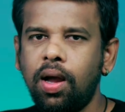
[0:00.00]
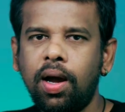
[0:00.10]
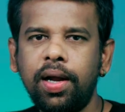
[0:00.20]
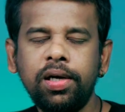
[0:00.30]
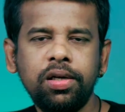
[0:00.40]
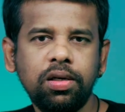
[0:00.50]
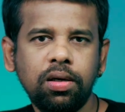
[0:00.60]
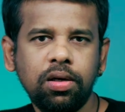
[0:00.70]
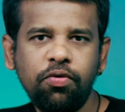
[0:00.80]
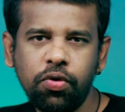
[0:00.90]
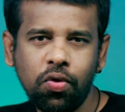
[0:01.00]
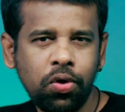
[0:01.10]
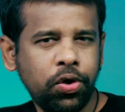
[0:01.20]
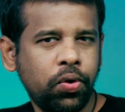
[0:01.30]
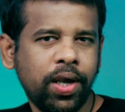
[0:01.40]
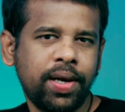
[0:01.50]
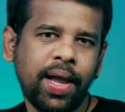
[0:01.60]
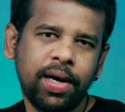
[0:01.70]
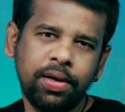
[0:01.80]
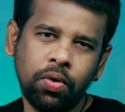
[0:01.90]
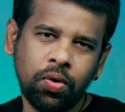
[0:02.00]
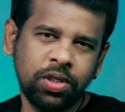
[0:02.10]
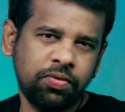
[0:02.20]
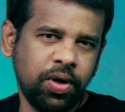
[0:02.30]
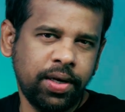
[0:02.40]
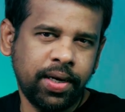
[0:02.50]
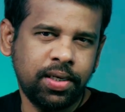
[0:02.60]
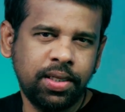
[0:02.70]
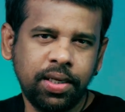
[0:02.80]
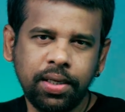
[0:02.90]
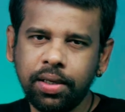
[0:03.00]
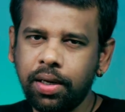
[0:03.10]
And if you want, you can add a noise filter at the